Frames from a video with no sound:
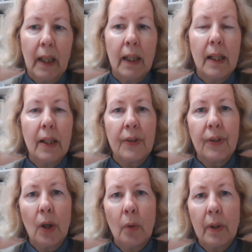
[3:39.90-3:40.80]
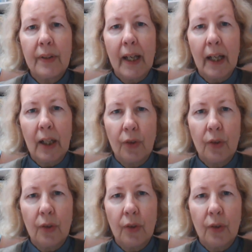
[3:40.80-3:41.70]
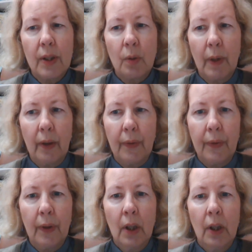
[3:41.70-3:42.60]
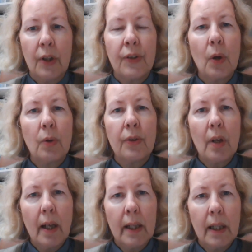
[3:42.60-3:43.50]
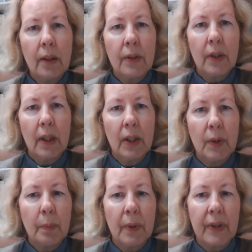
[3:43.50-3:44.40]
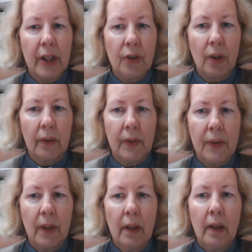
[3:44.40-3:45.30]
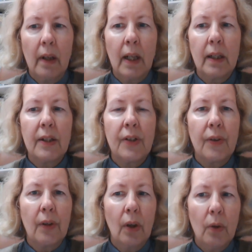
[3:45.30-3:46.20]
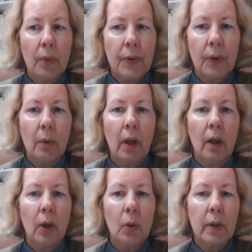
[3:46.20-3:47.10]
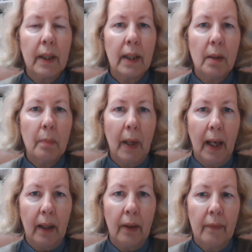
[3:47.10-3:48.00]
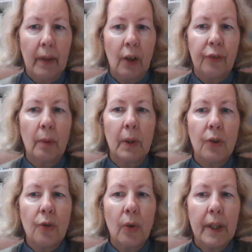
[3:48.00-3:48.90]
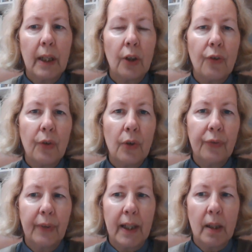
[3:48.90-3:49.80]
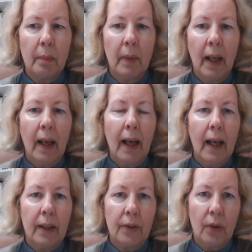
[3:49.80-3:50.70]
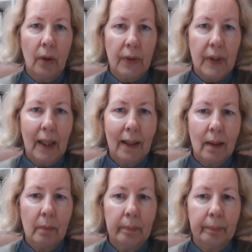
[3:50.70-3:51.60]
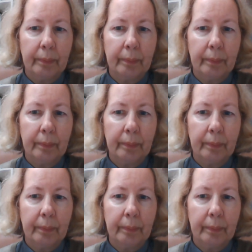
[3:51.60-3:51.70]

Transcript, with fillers: He is so attached to his wealth, so tied to his possessions, that it is those who are holding him back from enjoying true freedom and God's kingdom.